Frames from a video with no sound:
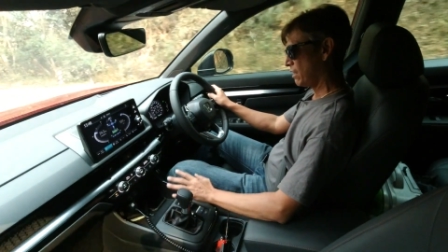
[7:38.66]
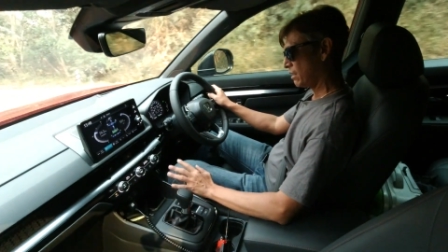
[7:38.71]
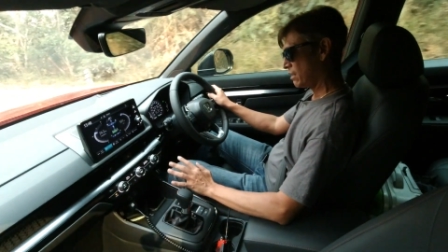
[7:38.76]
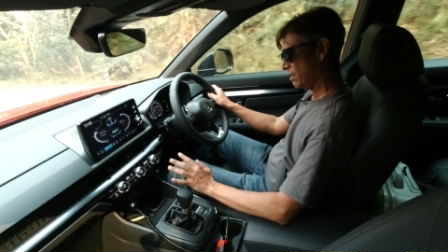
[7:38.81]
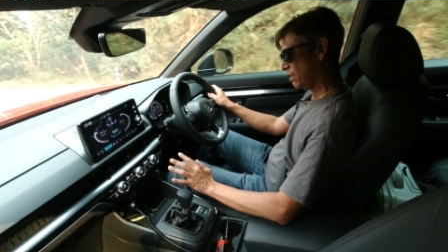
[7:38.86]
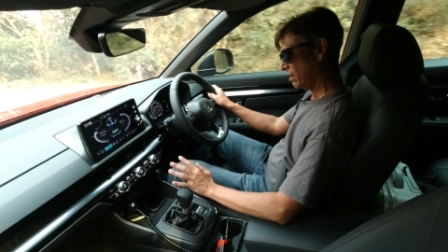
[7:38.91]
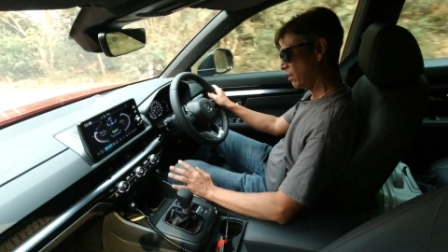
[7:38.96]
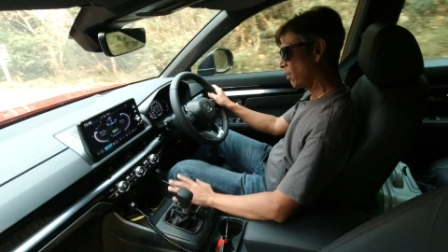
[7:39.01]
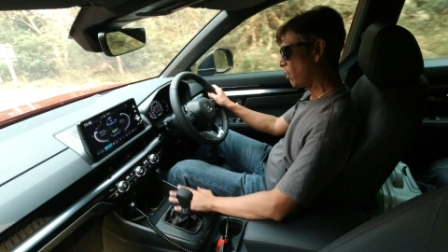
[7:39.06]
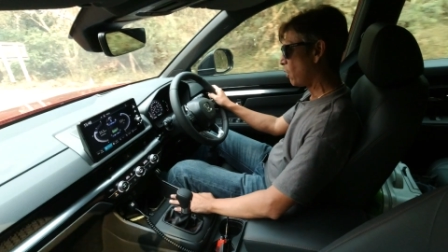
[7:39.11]

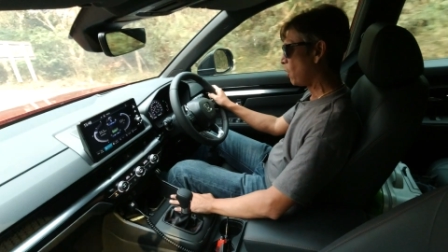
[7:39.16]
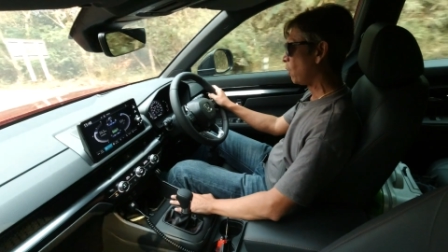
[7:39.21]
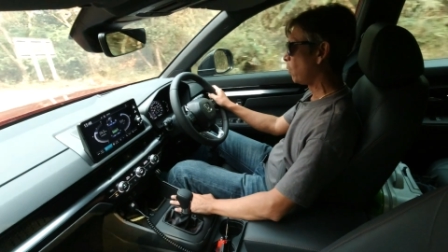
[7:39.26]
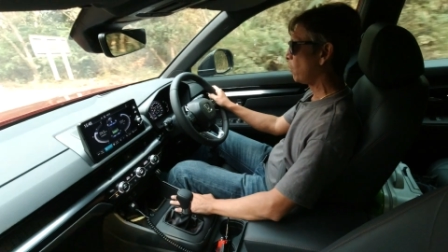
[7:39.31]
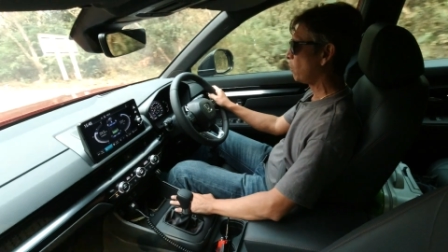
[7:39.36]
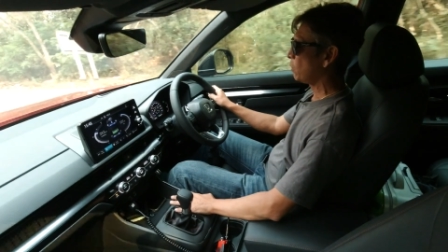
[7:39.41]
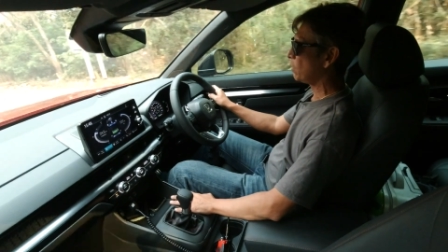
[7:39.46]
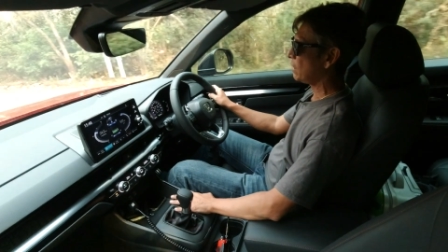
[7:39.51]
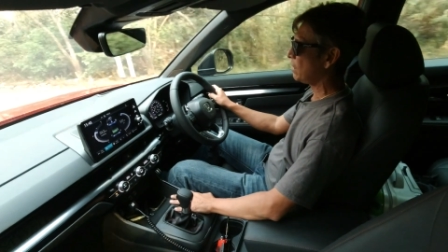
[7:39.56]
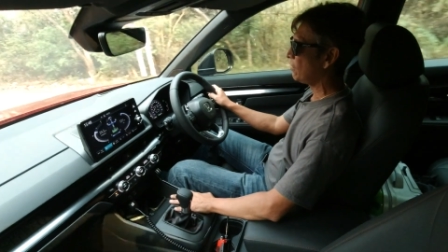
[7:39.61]
is
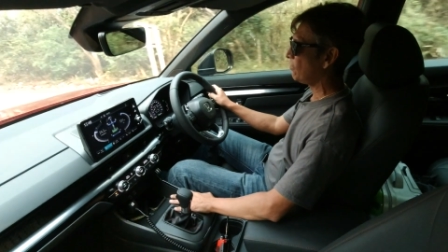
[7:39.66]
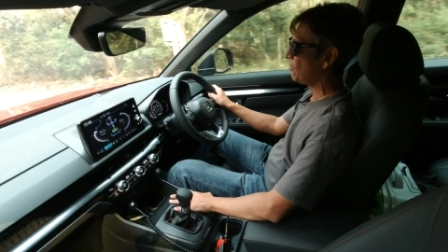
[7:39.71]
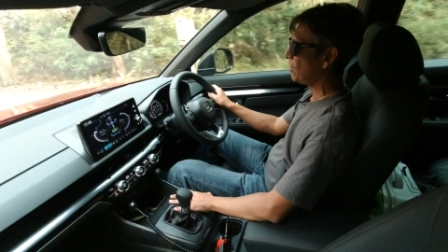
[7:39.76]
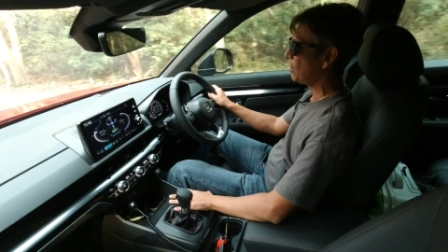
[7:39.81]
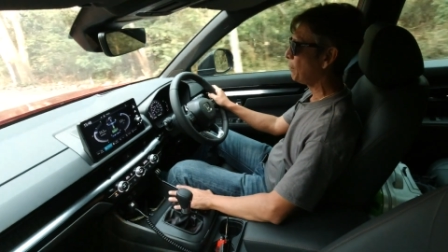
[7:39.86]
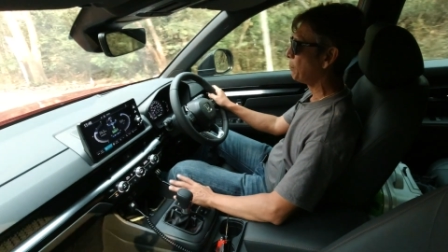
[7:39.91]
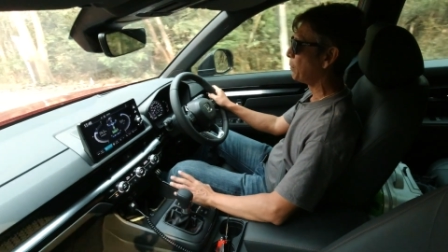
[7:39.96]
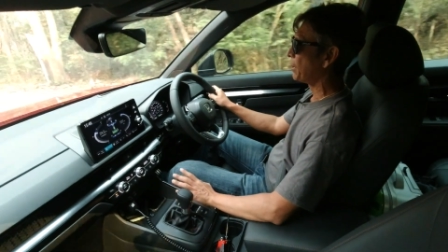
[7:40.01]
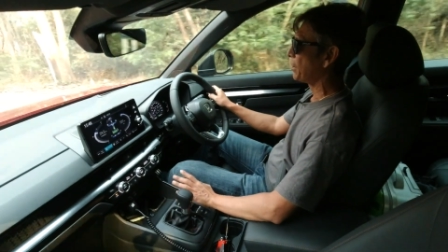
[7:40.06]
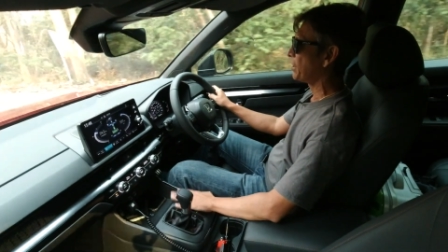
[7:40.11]
no
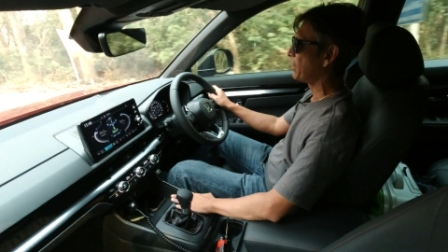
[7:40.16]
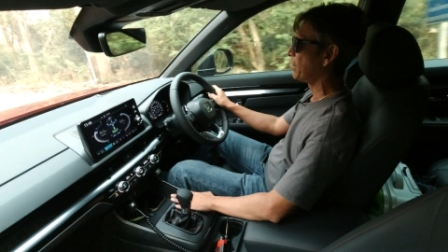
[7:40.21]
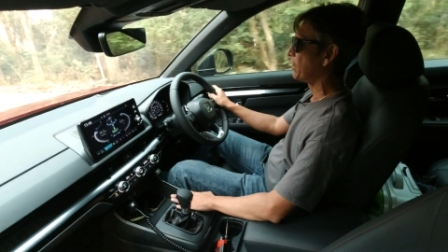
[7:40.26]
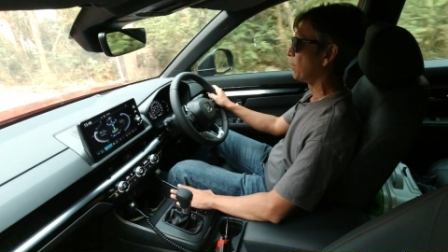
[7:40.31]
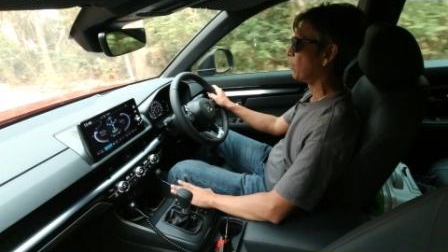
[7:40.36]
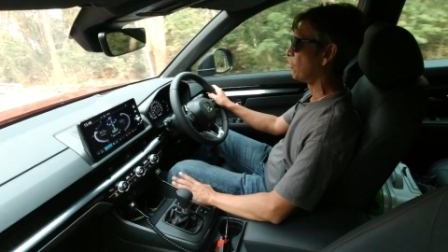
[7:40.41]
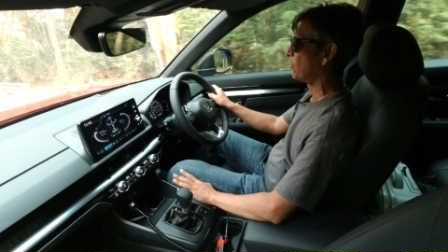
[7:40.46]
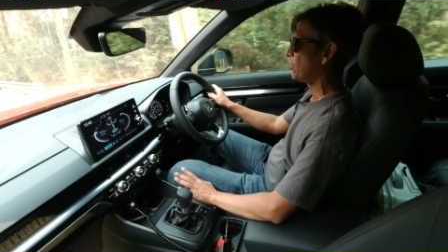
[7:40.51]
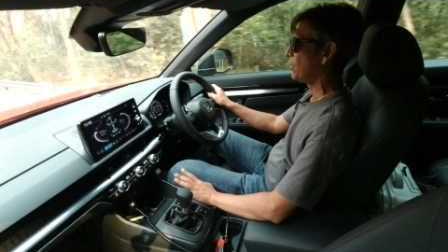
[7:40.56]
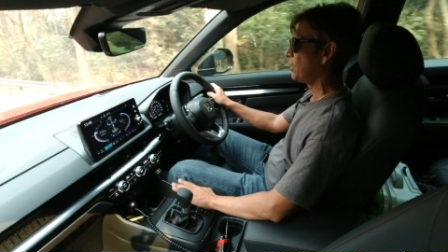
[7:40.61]
EV
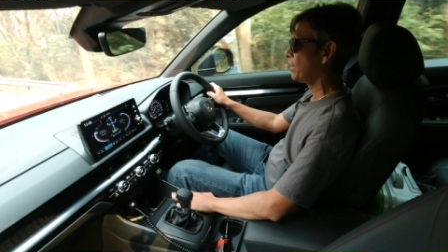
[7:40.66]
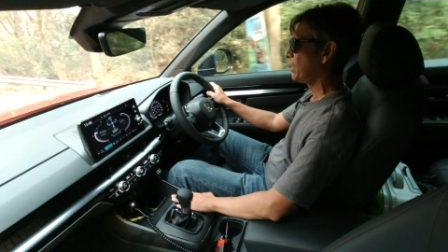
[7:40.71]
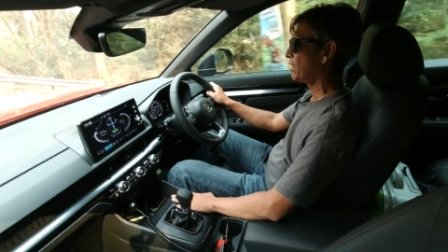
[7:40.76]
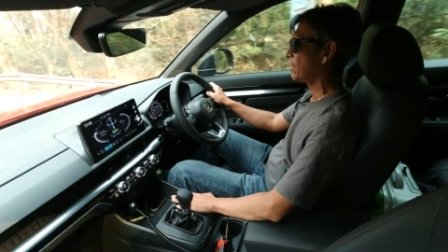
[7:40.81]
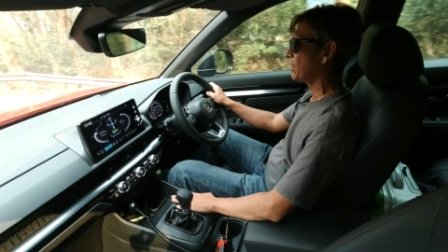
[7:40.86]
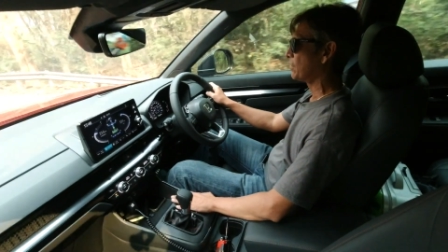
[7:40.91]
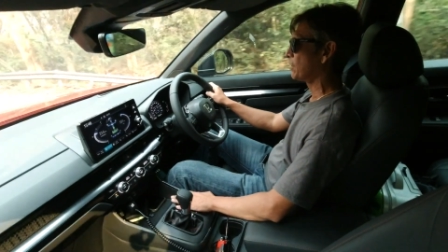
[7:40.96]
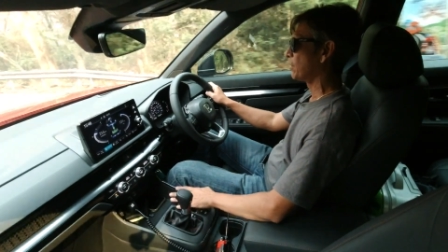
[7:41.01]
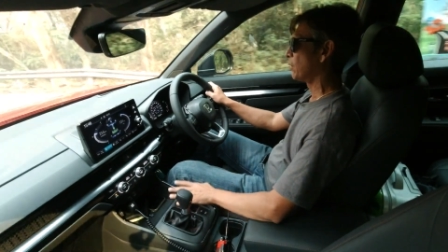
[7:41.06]
button over here.